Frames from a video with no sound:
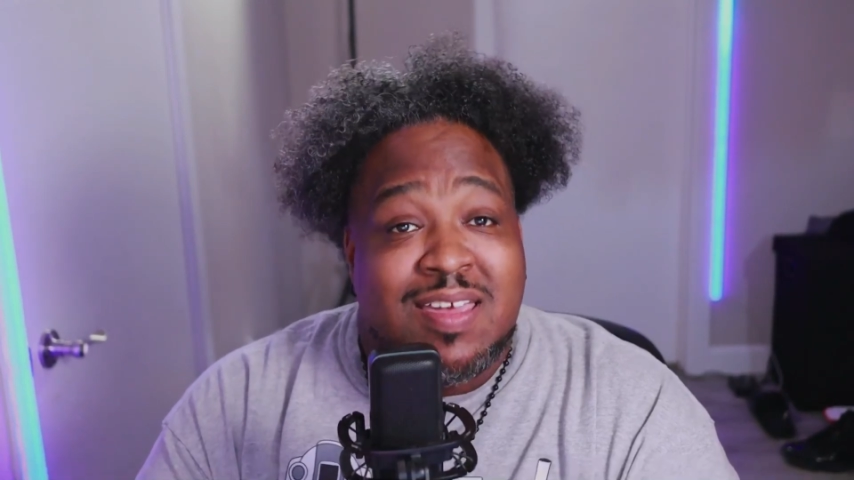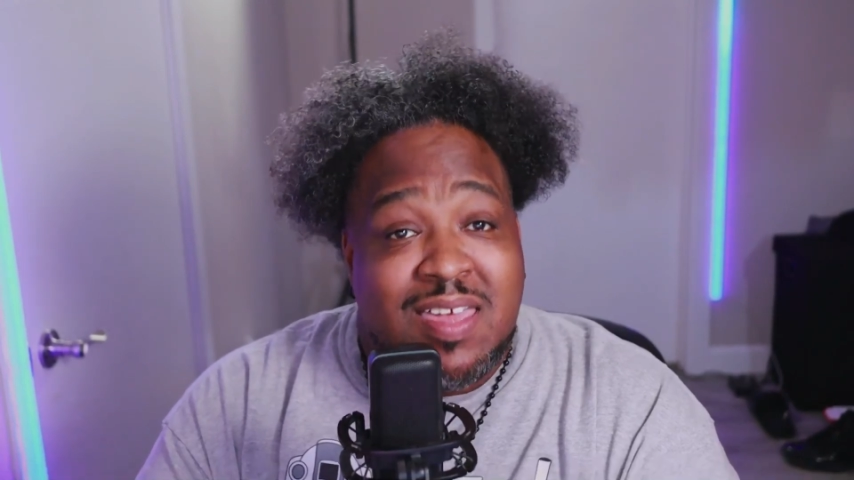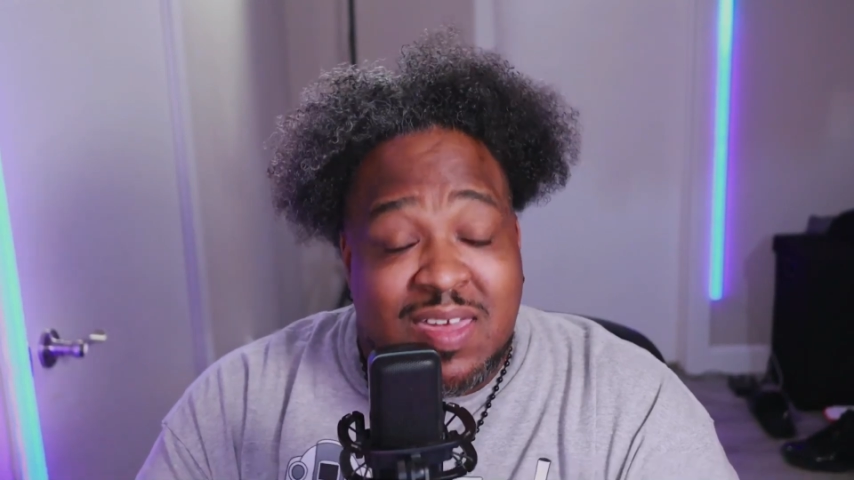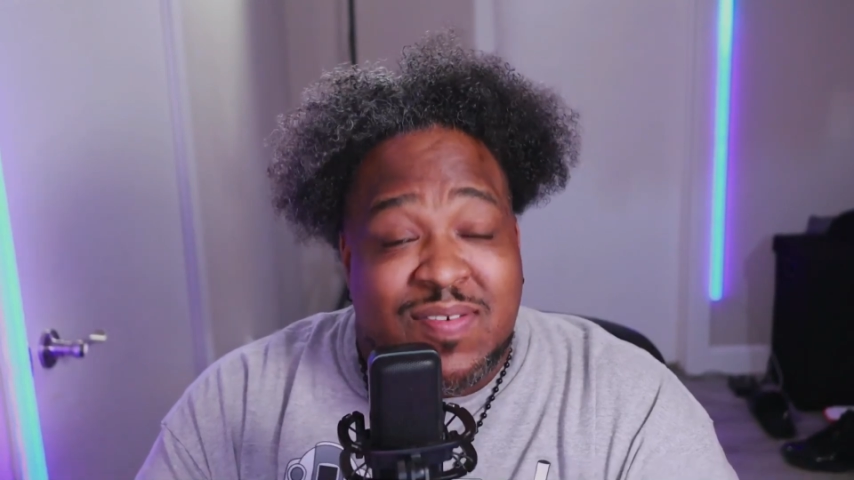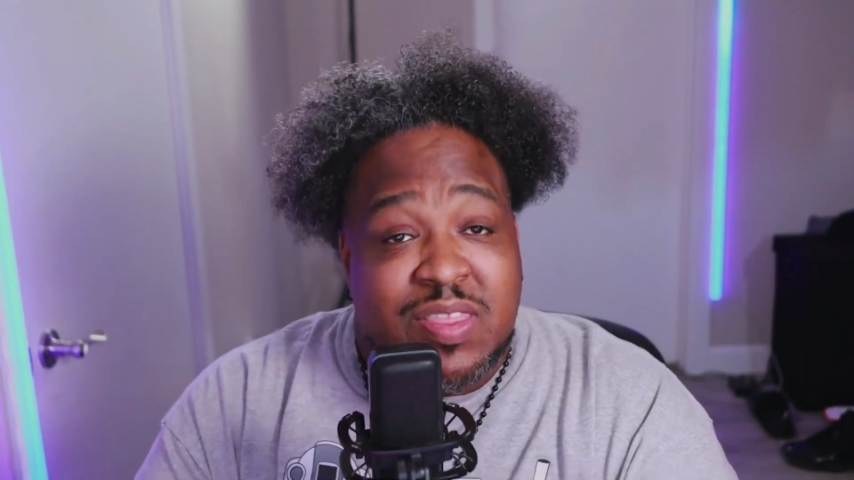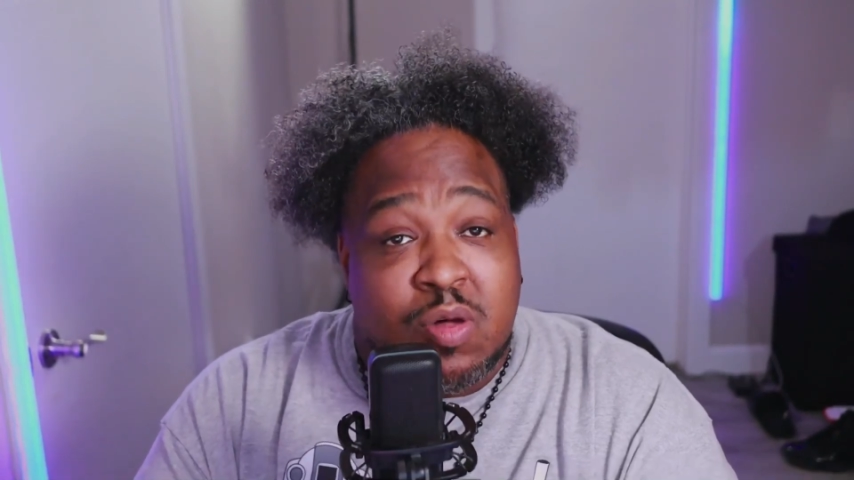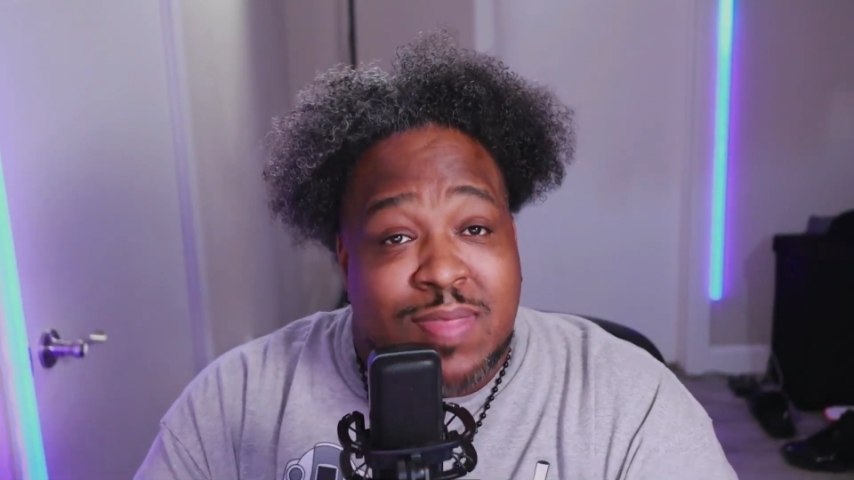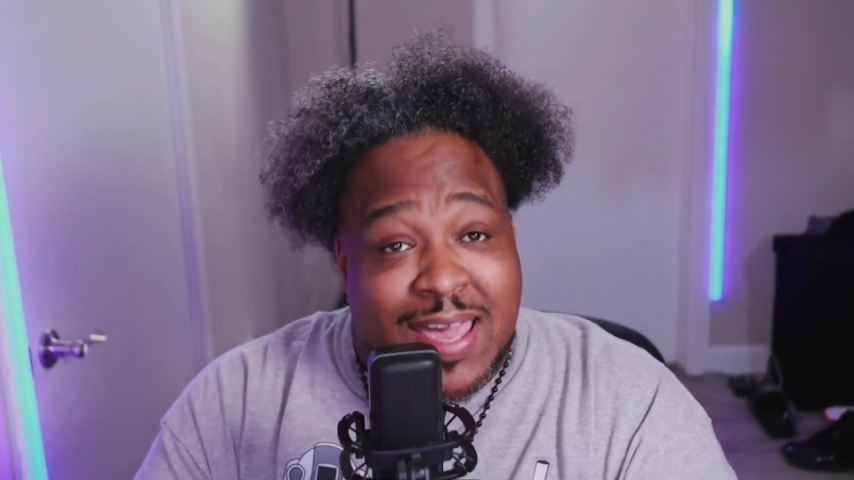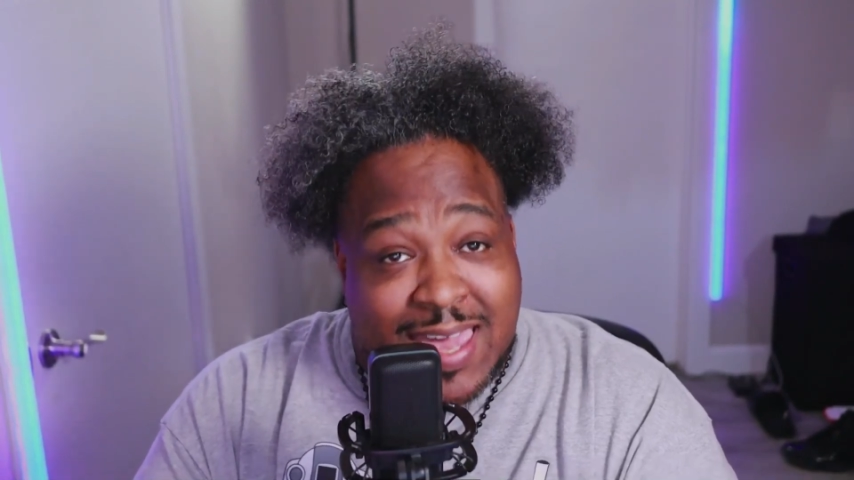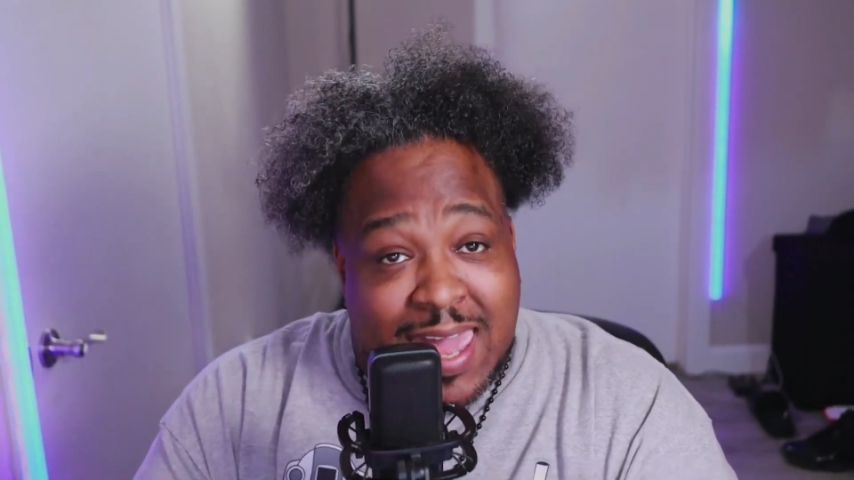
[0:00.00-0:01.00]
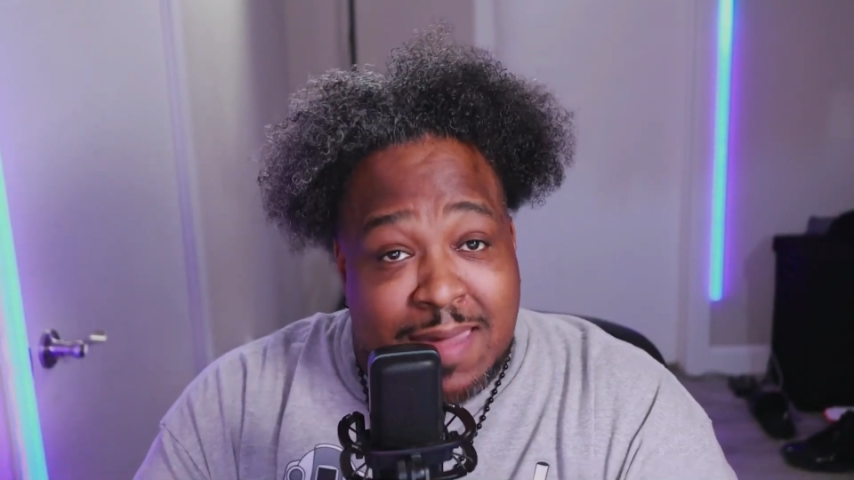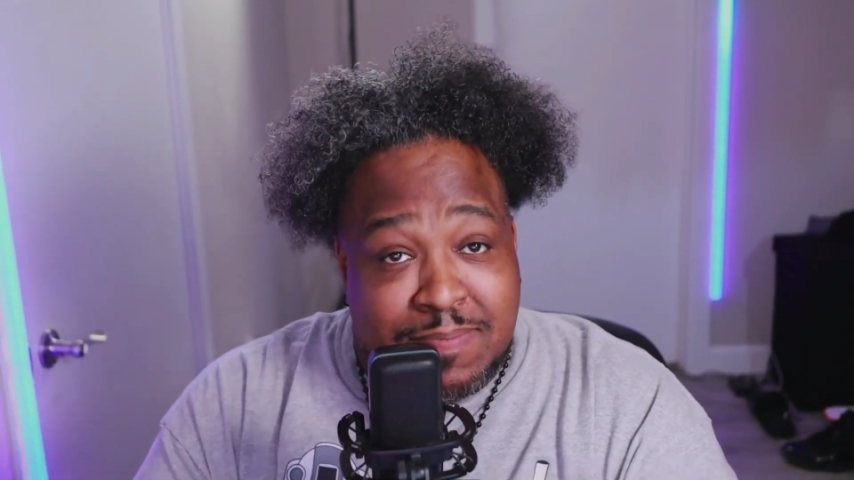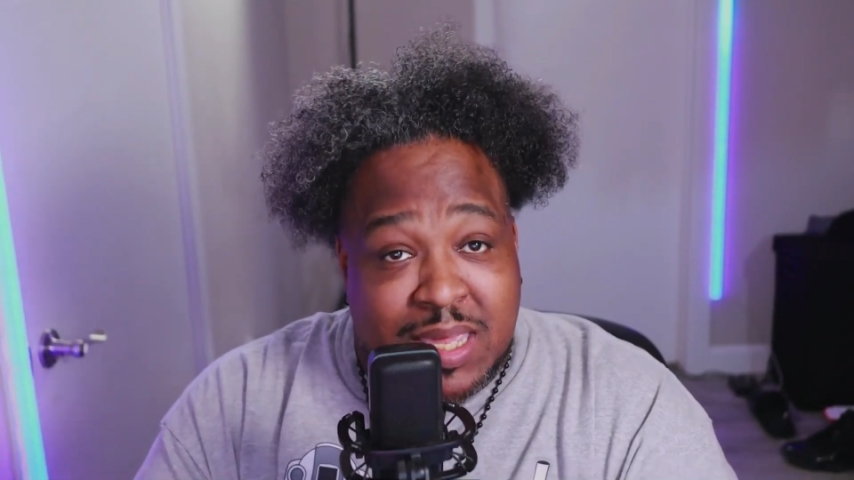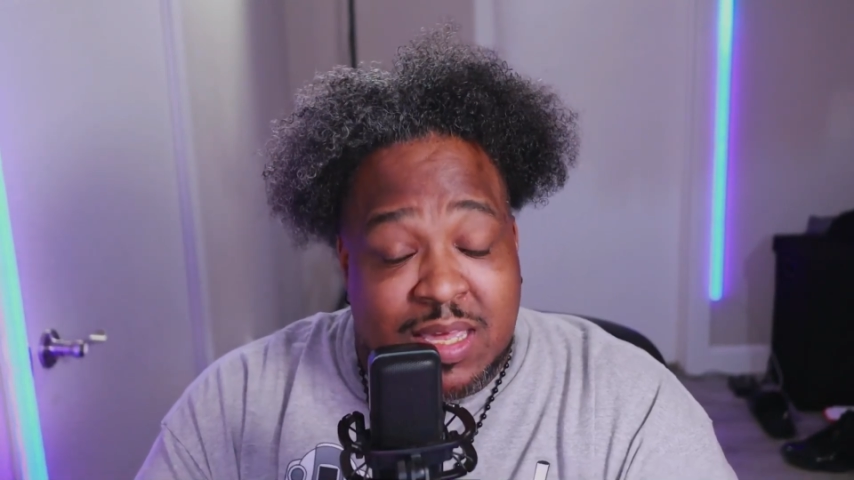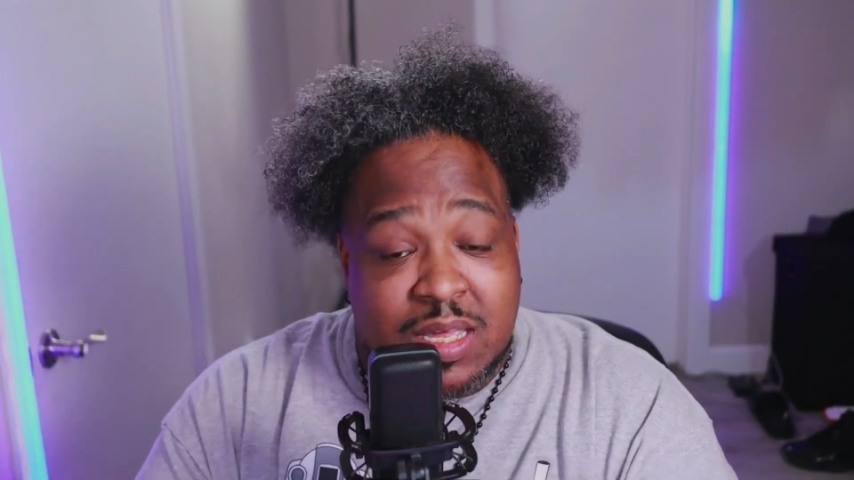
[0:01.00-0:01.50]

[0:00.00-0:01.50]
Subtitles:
even though they can be.